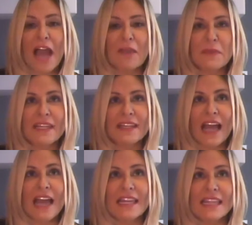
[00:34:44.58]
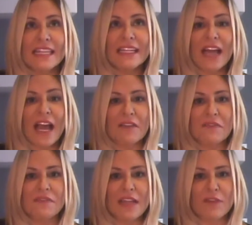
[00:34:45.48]
I mean, I think
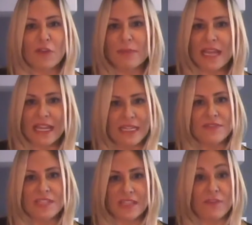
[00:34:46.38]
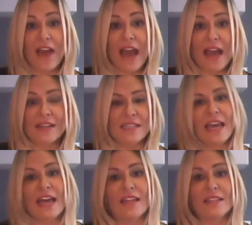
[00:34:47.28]
I've never been naive to the fact
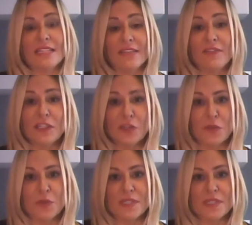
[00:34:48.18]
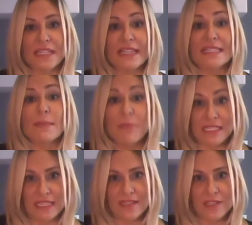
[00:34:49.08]
that TV news is a
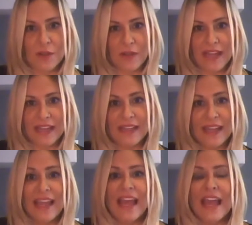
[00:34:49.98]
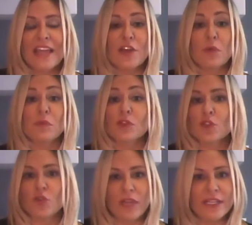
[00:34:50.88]
business, okay?
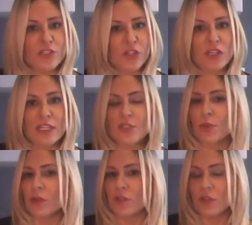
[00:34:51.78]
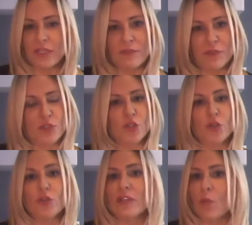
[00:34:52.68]
There's great journalists who are looking for the
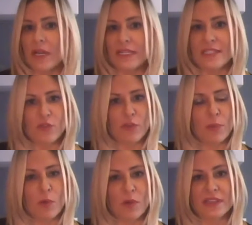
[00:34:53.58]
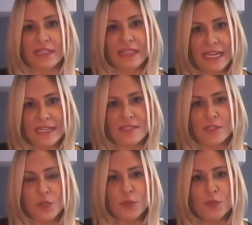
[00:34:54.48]
truth and wanting to report the latest
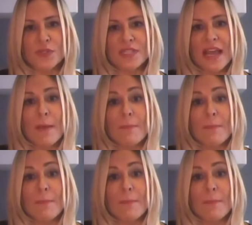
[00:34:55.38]
news.